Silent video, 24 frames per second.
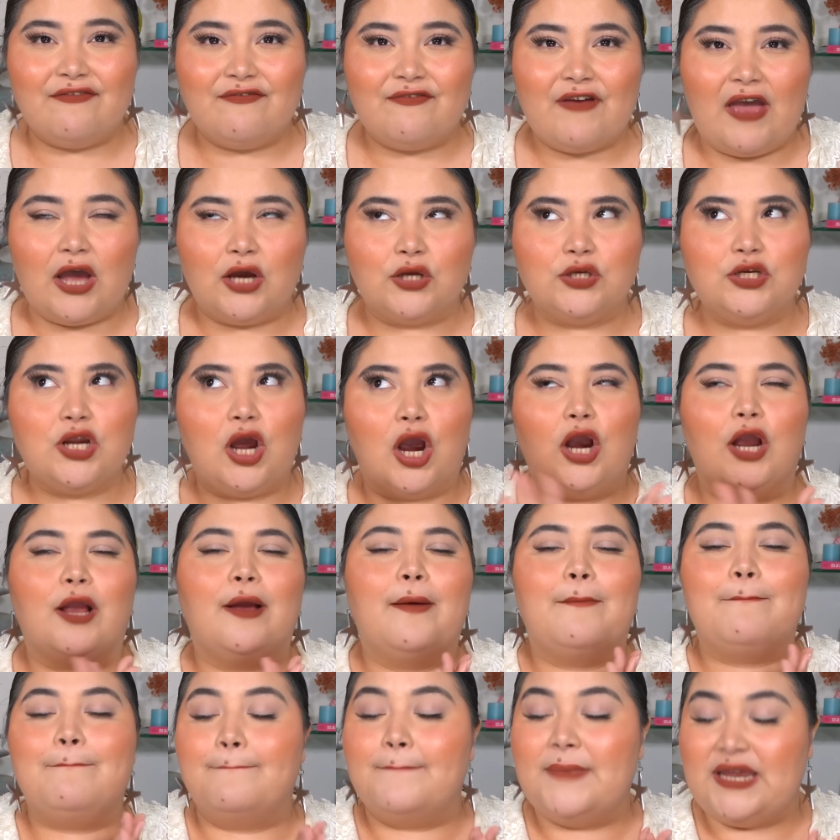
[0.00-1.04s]
found
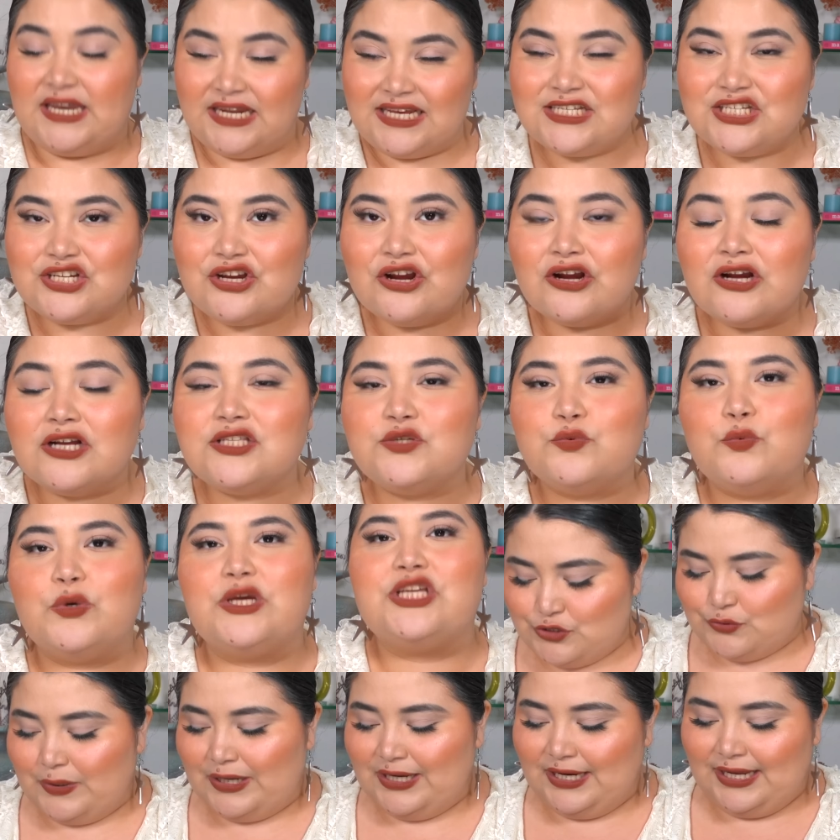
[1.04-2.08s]
are mini skirts,
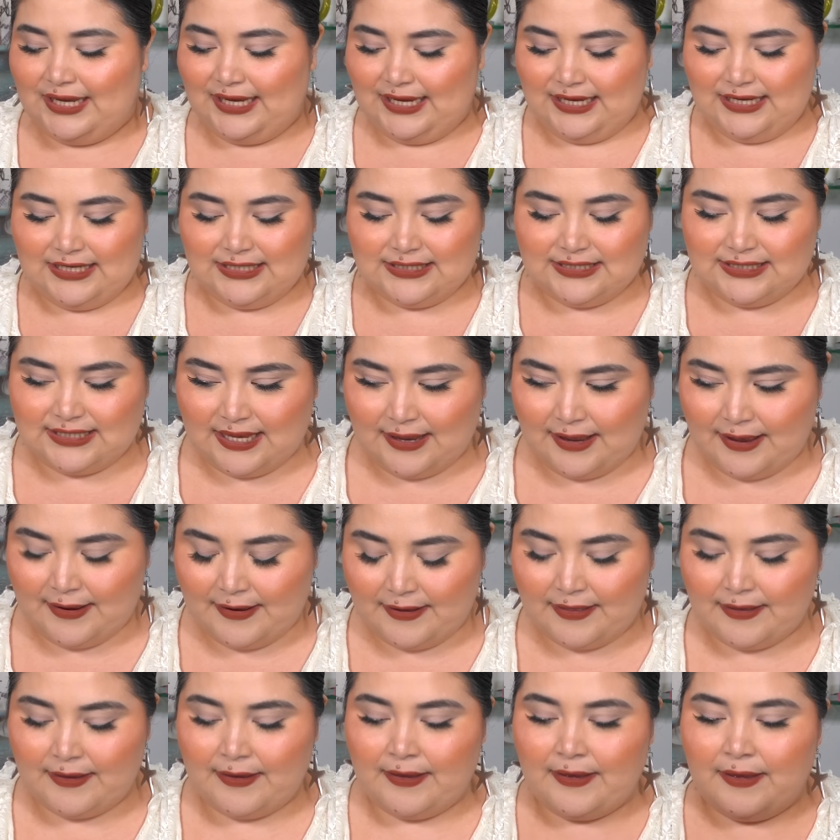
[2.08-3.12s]
which one is
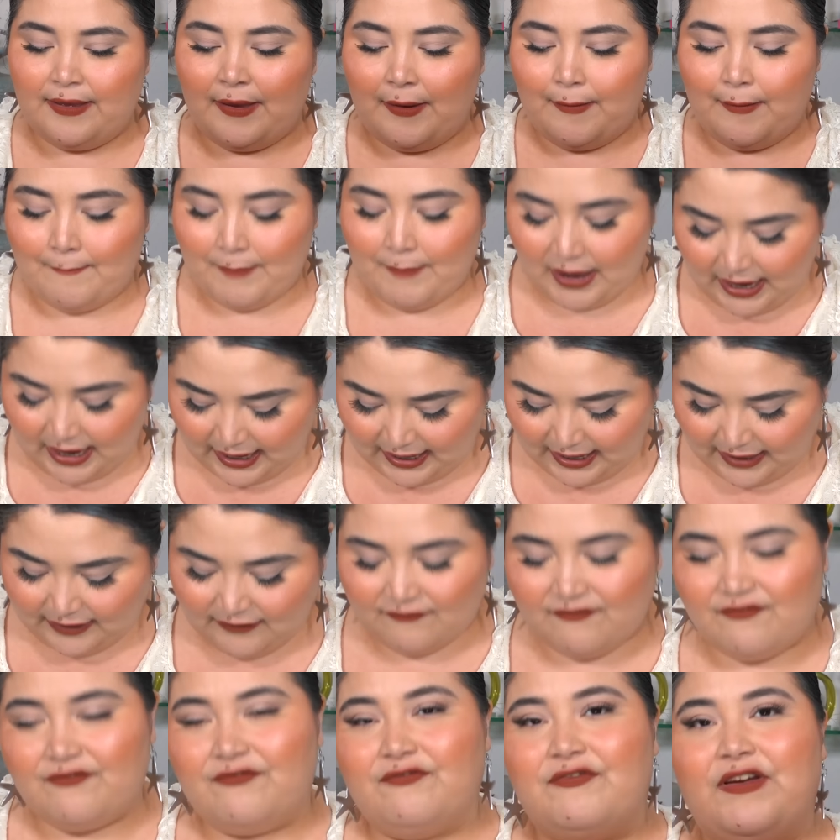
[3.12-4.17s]
by
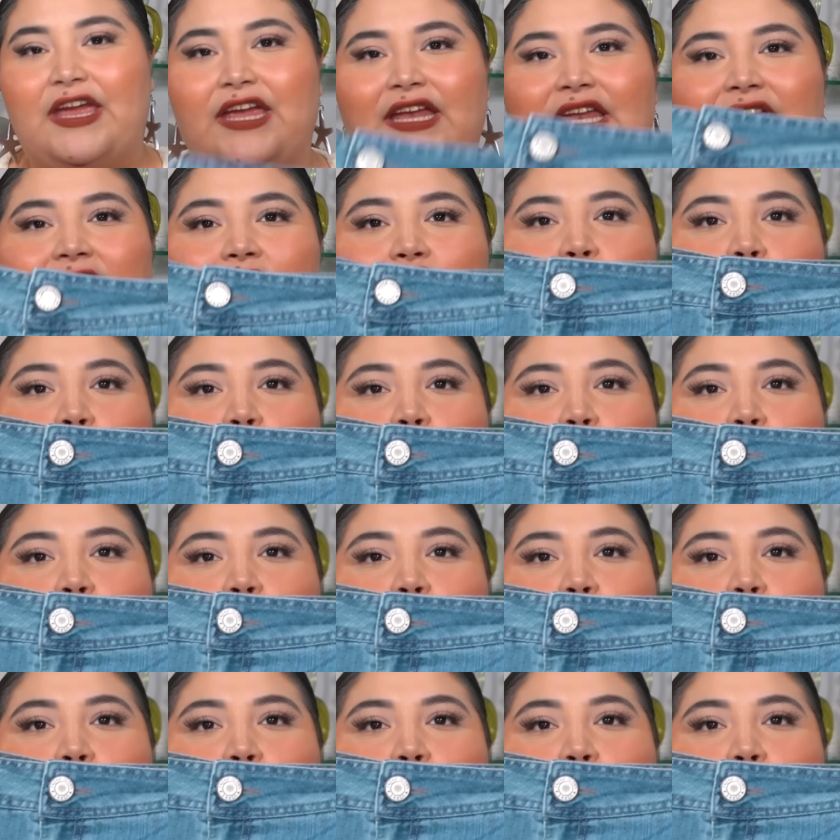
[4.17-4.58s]
Faded